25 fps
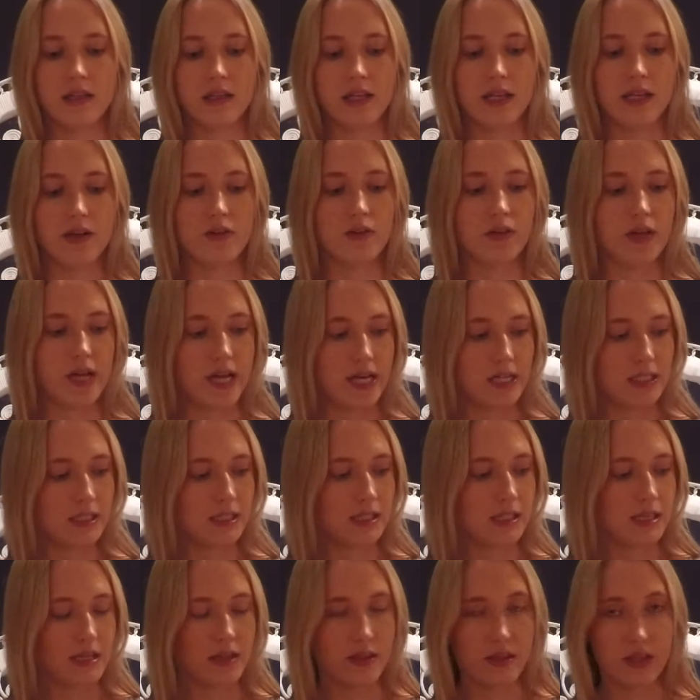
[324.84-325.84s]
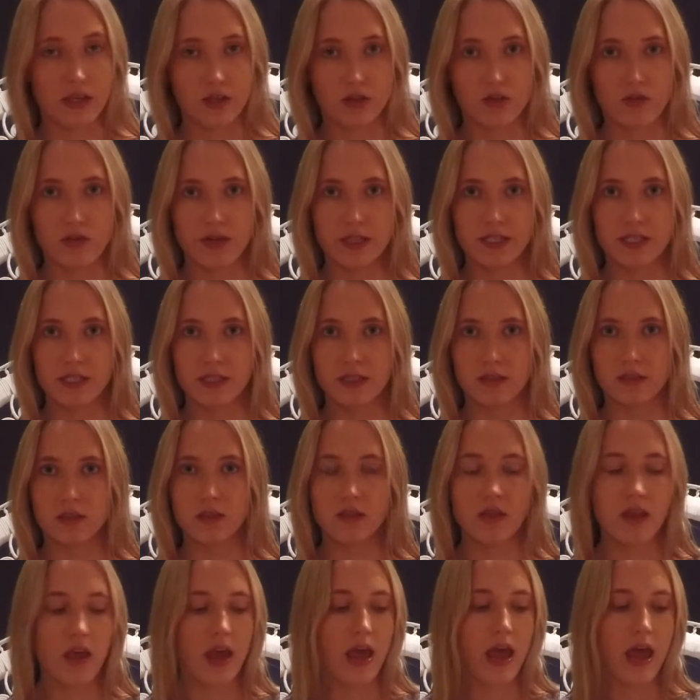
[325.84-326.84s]
here is the
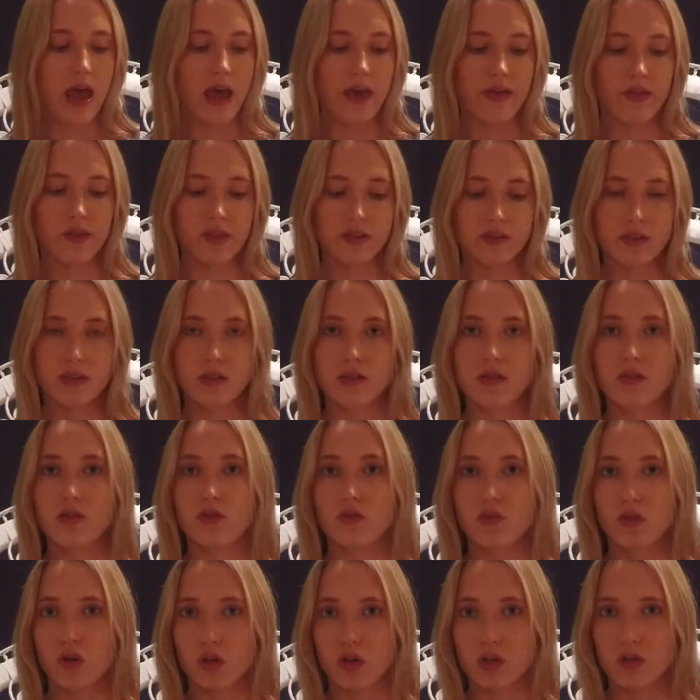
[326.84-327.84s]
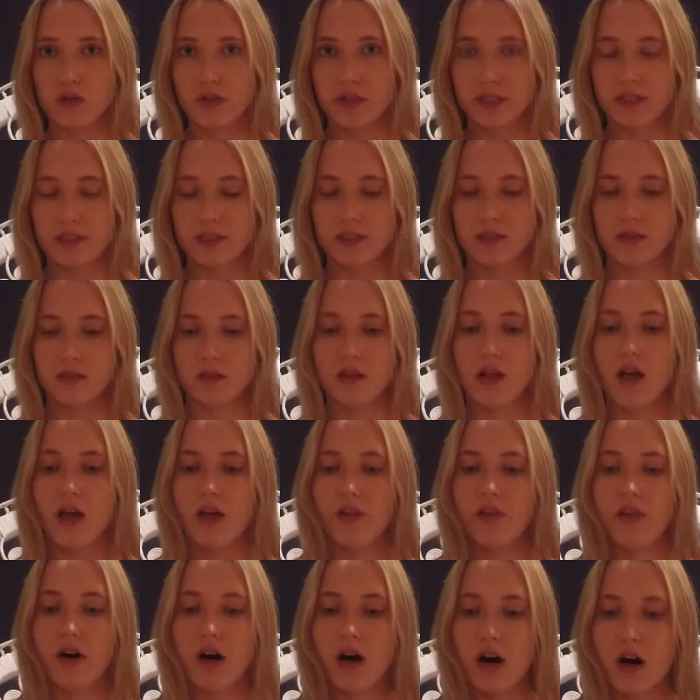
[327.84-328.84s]
crystal, and this is the rock crystal,
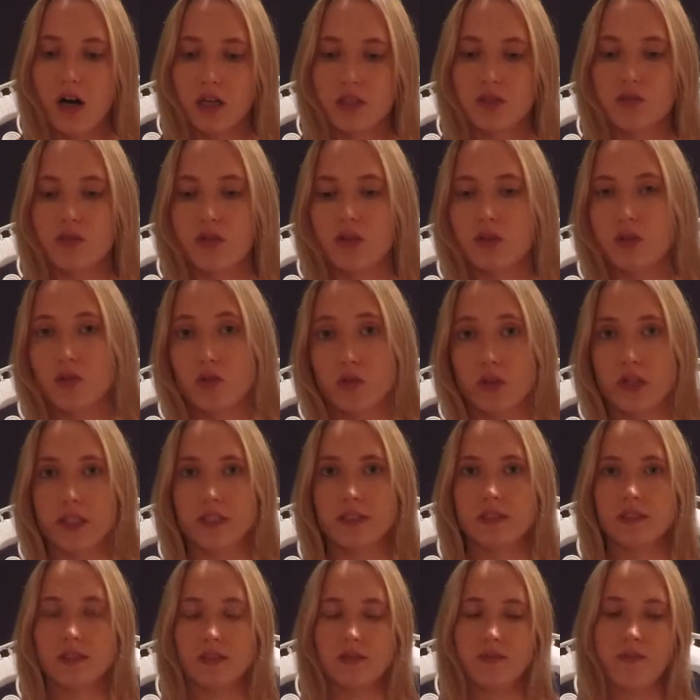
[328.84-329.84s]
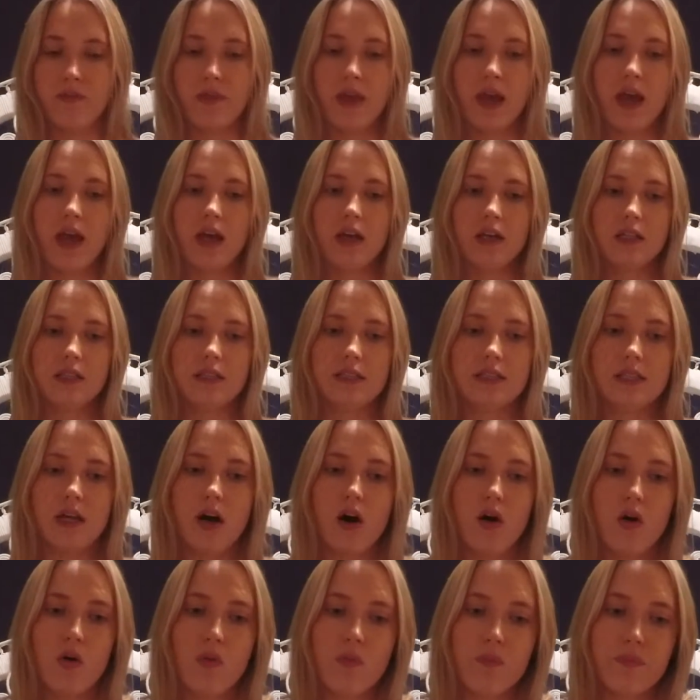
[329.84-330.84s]
the hard rock crystal.
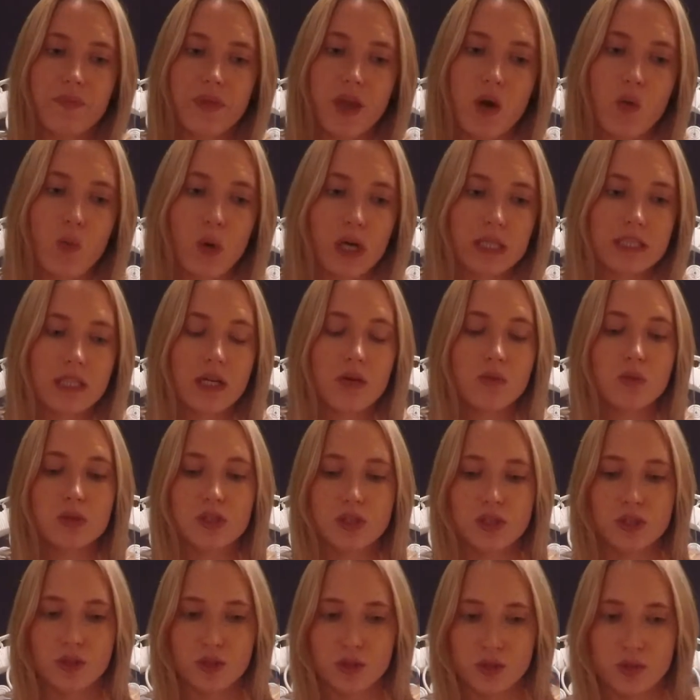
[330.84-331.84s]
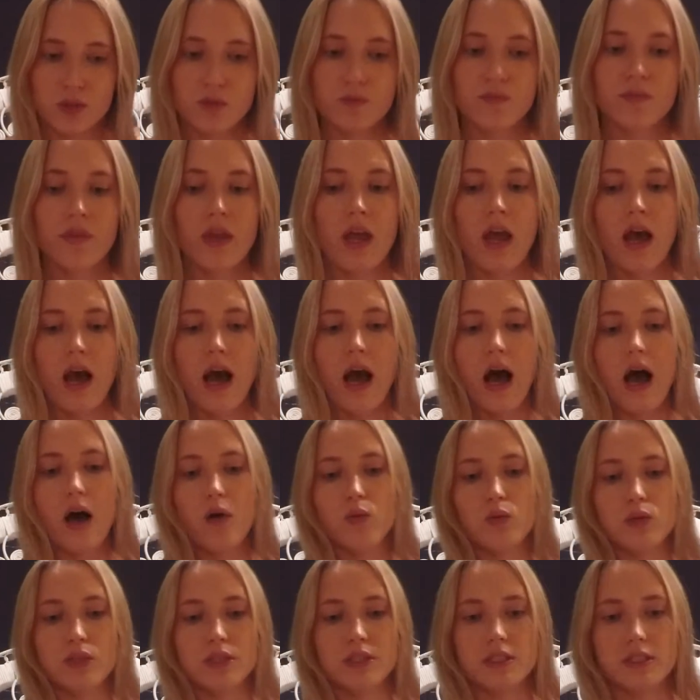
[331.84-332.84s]
So what I would do, I
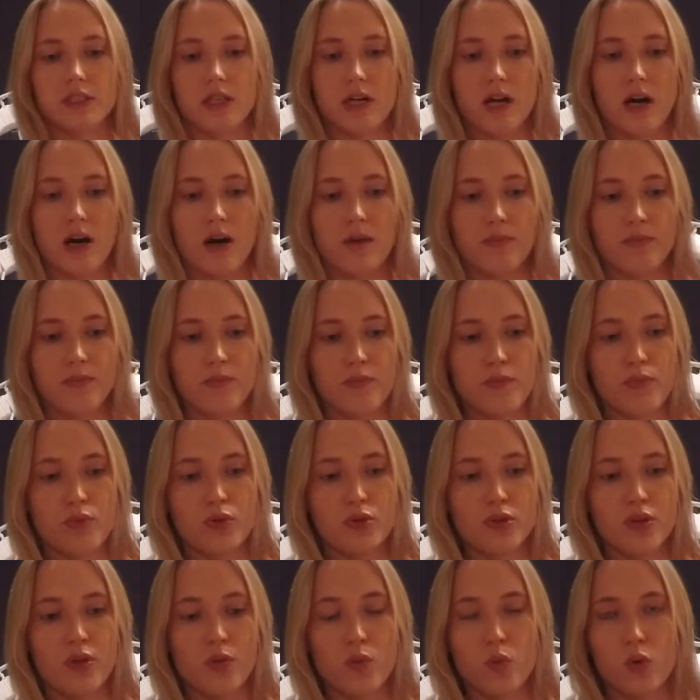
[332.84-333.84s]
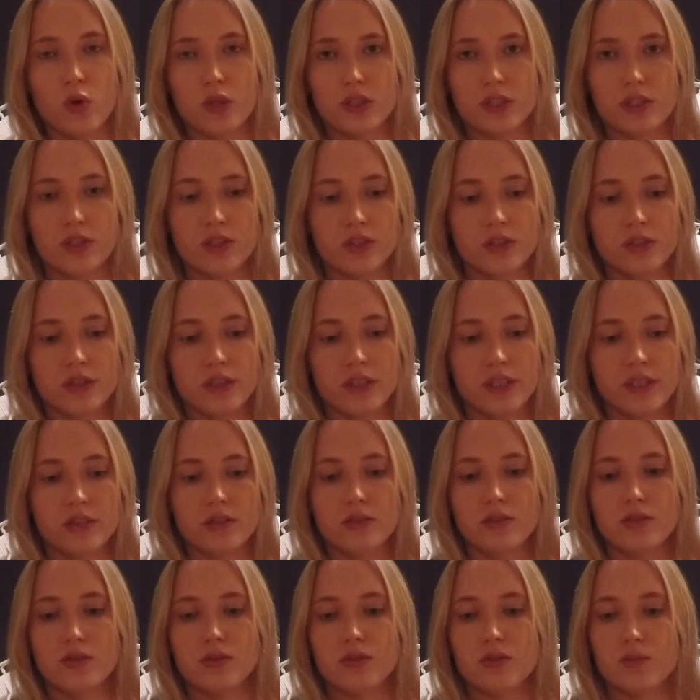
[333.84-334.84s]
would put the water
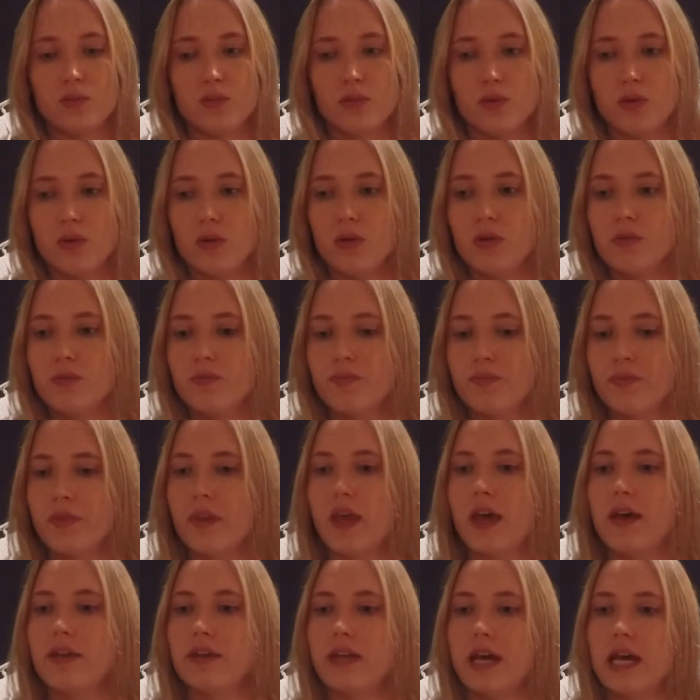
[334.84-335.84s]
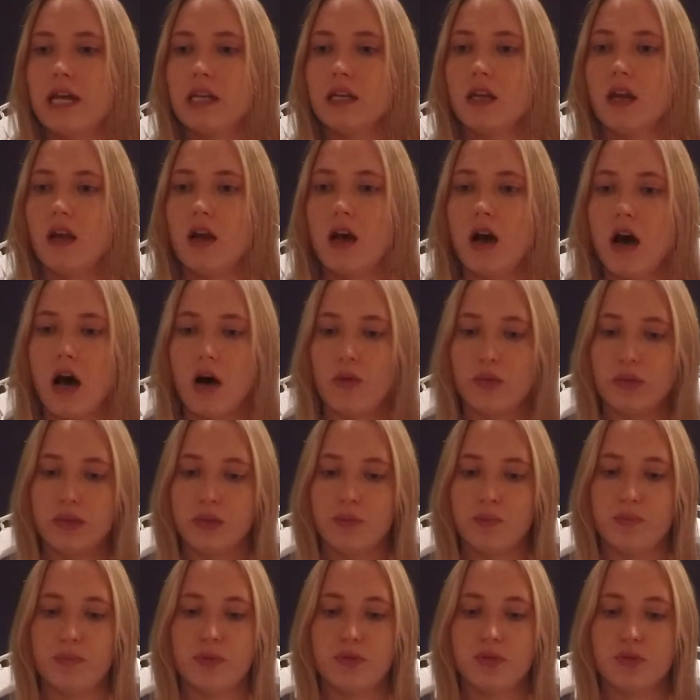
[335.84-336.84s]
into the bowl, then I
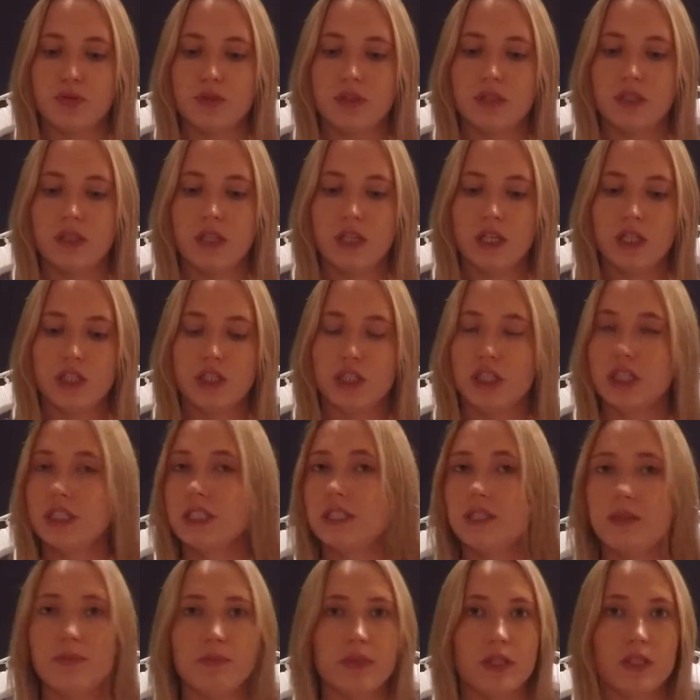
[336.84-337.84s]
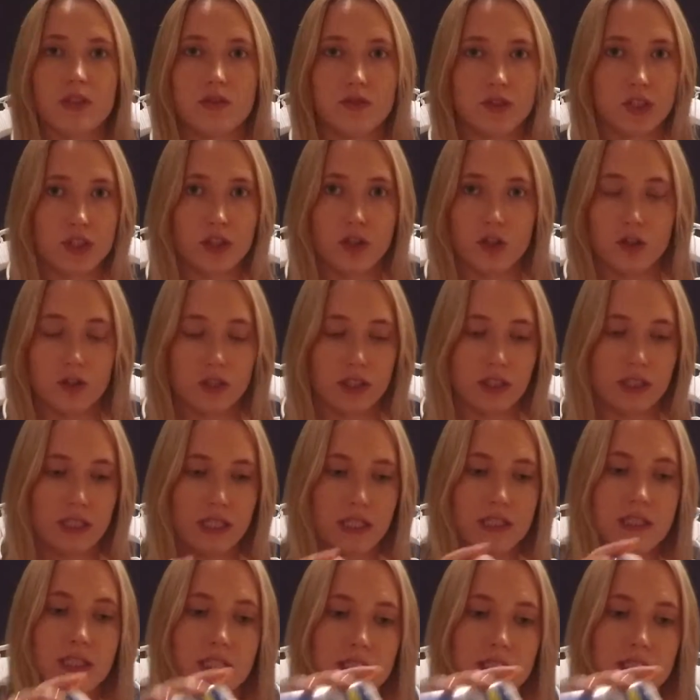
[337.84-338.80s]
will put just a bit of salt in it.